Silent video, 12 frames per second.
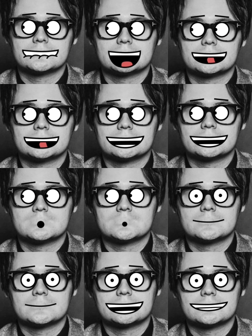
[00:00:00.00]
I love you.
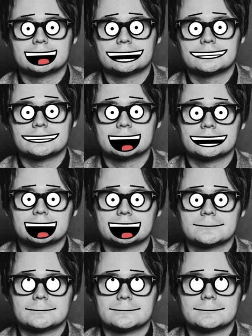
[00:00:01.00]
He was like, take
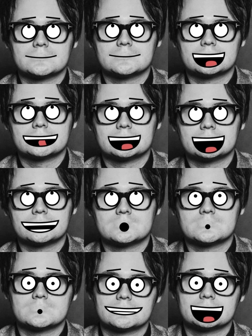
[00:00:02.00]
that. I love
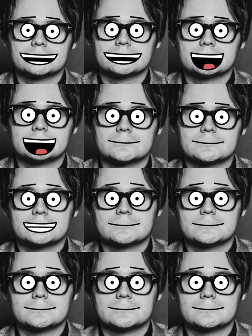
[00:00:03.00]
you. Take that.